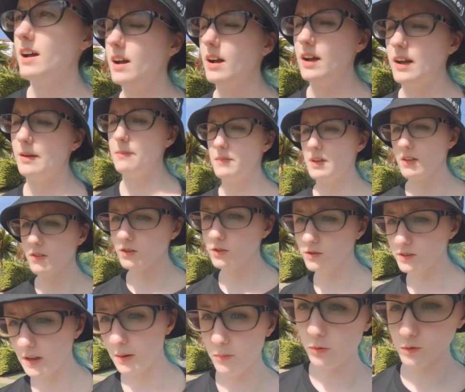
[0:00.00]
The other 2
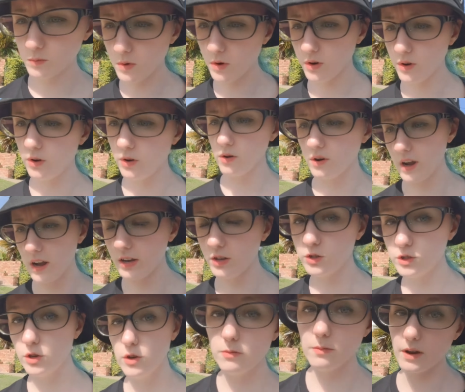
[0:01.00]
samples were a
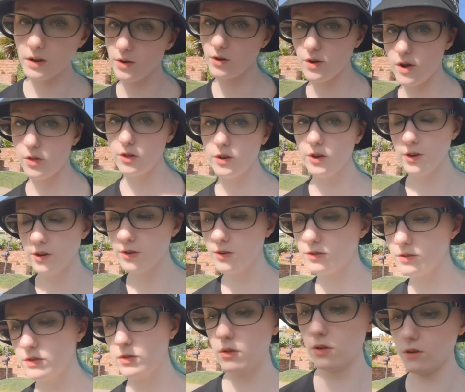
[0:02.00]
shirt maker collar,
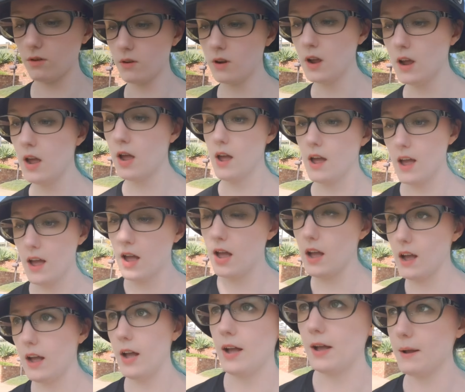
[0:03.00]
so
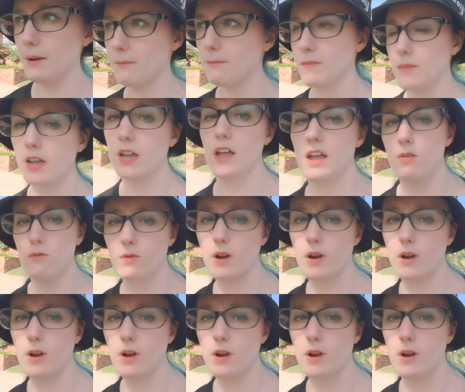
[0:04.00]
like a